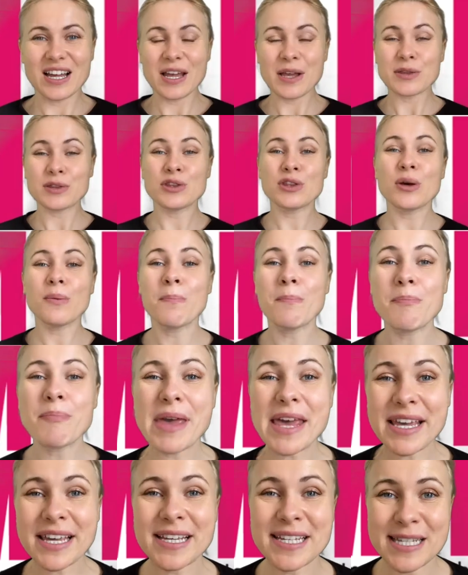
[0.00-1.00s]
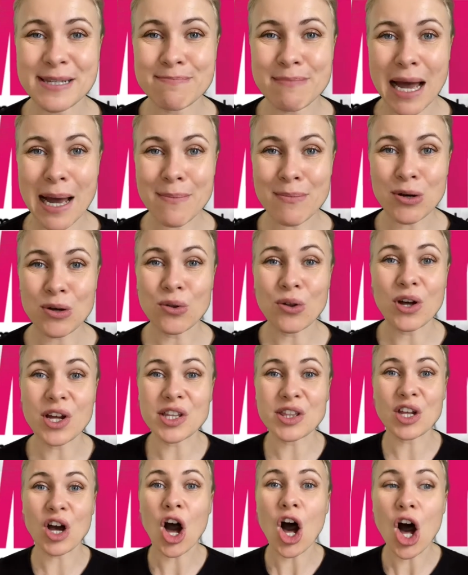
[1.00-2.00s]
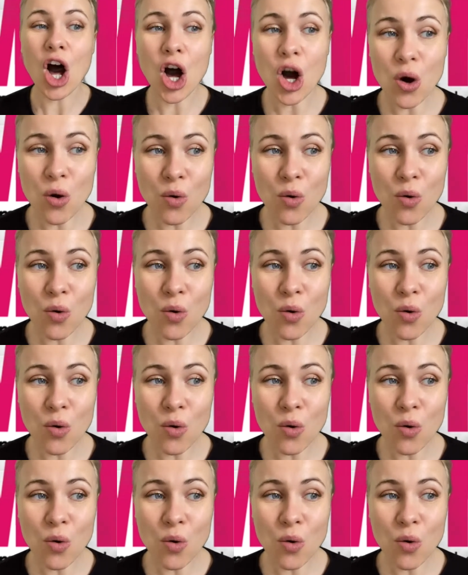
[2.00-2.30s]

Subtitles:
The biggest mammal in the whole